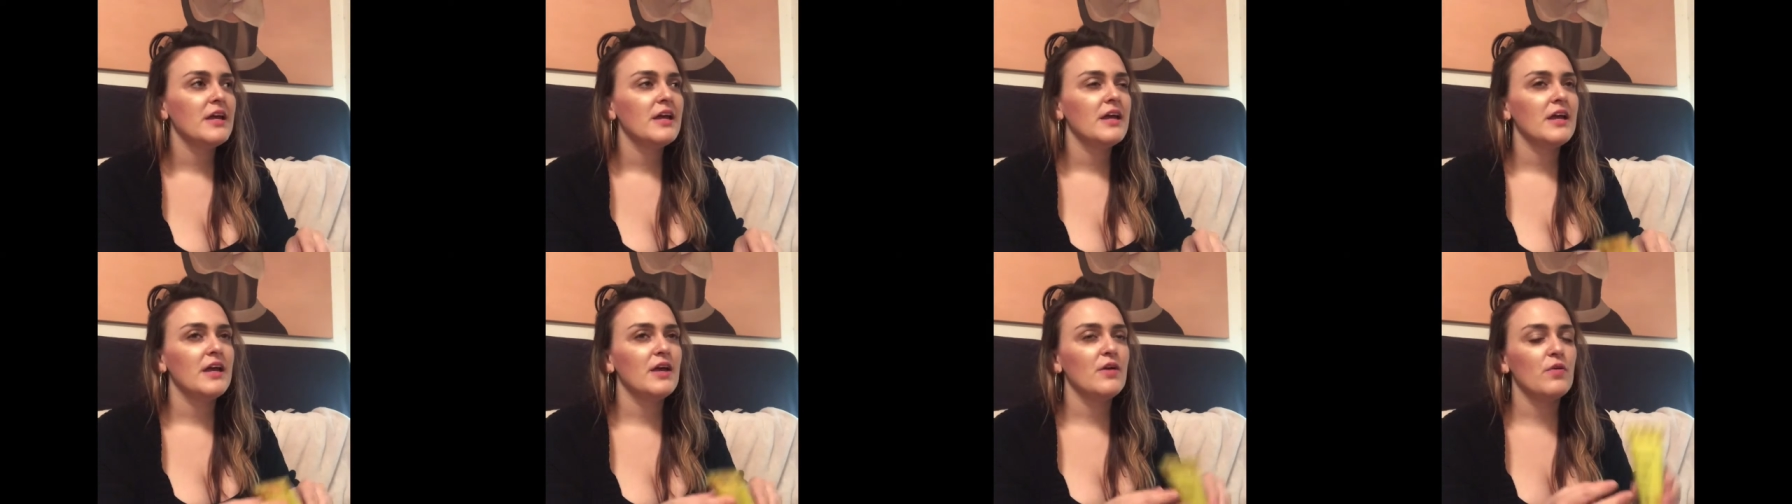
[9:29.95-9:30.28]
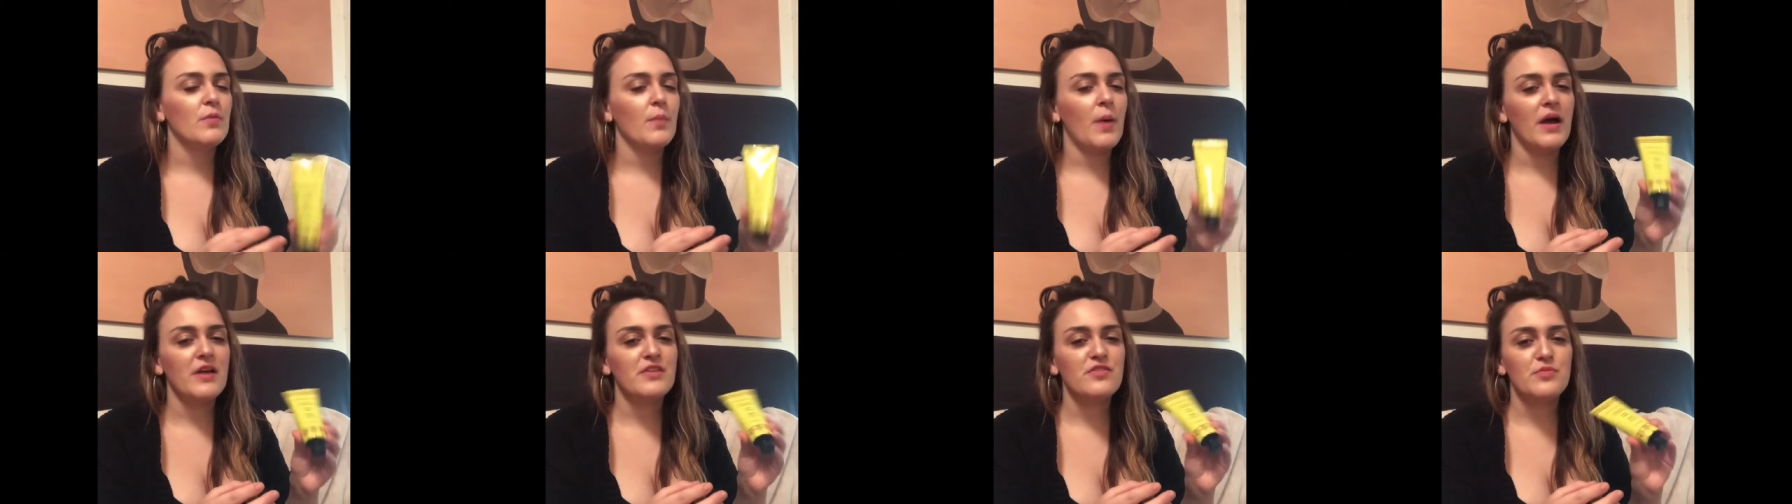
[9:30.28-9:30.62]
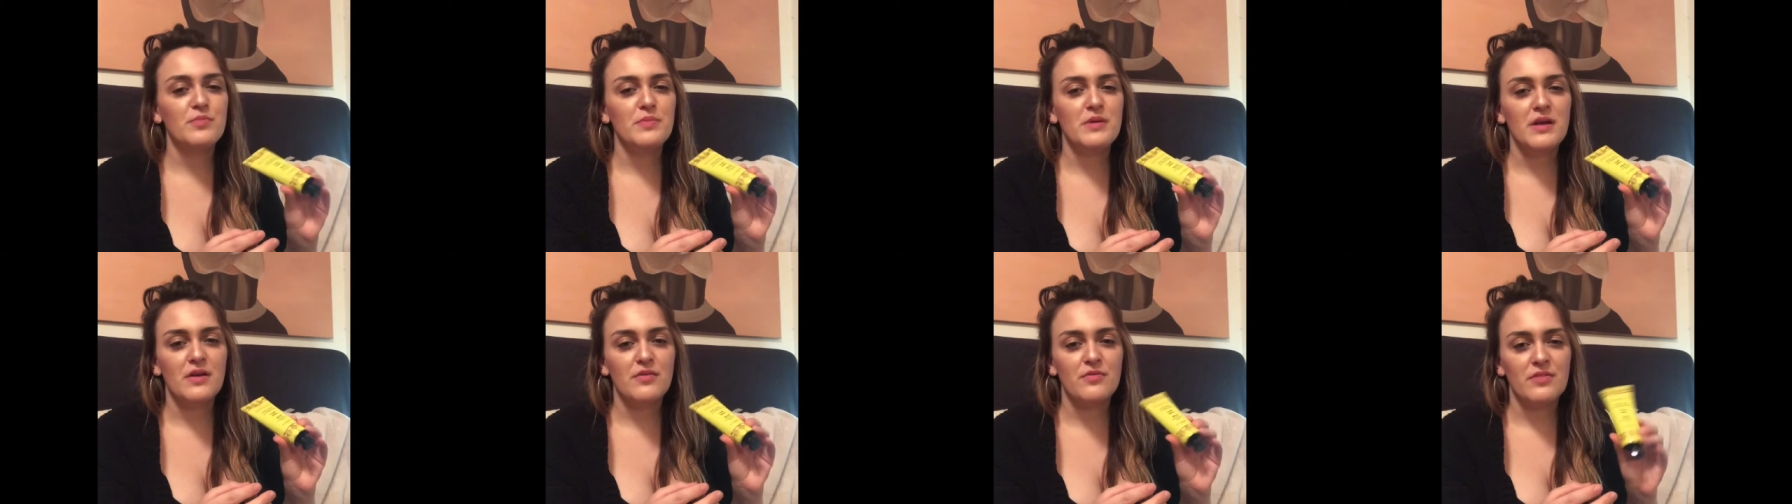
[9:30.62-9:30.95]
it reminds
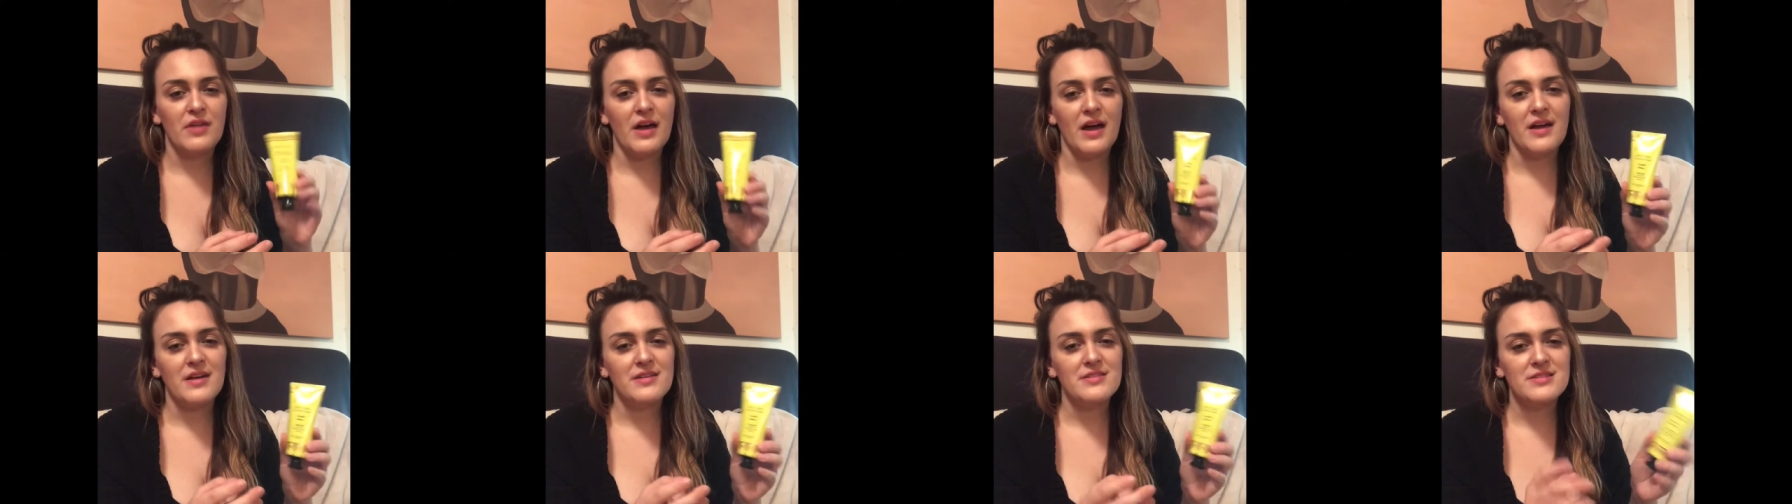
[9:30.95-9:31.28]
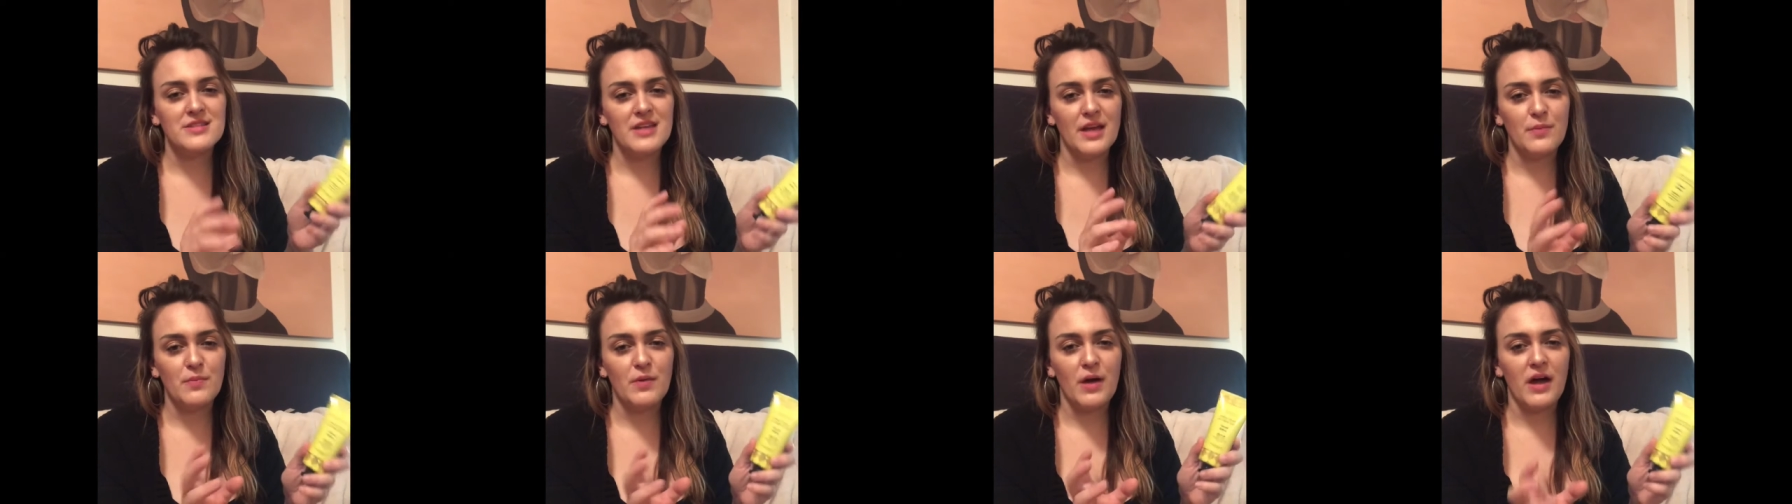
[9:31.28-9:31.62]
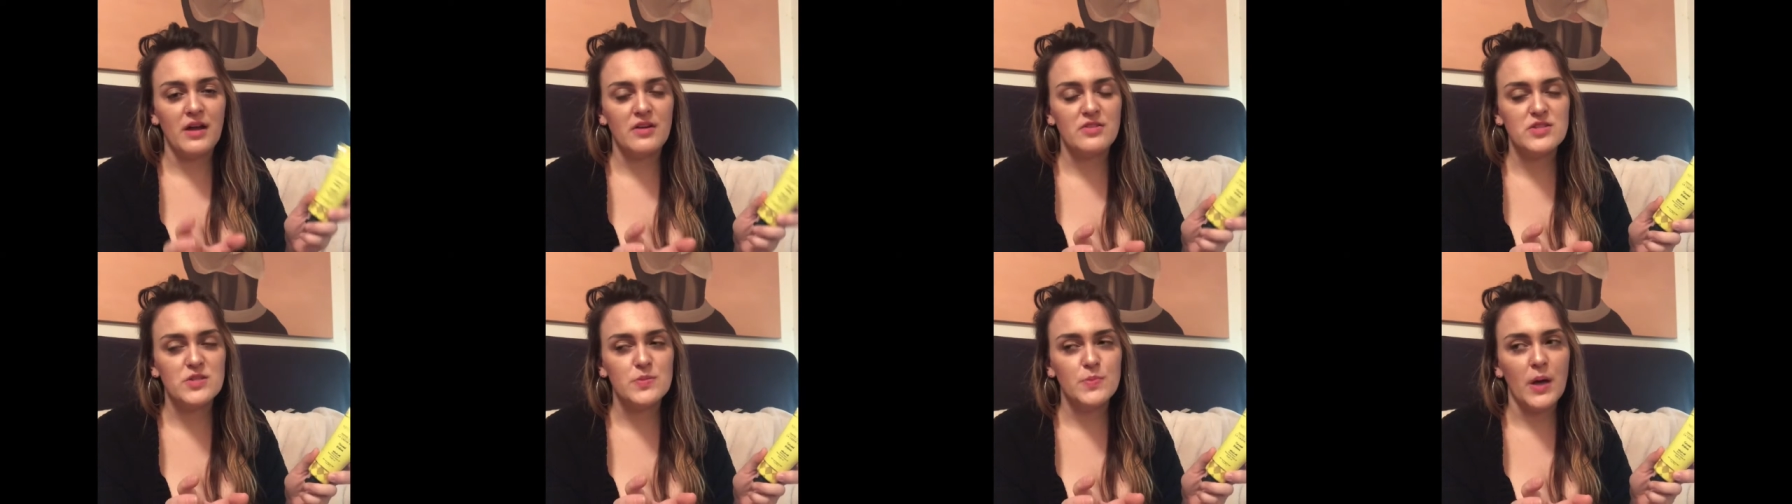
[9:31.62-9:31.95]
me of that same kind
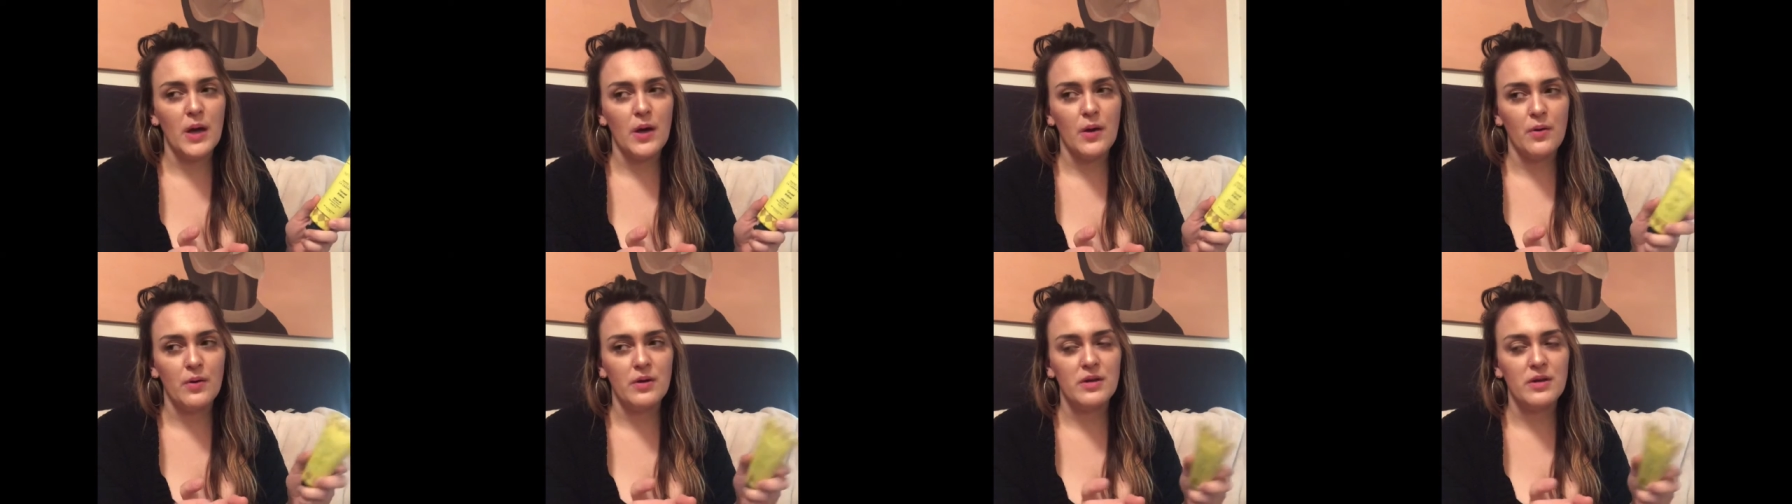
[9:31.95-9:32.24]
of smell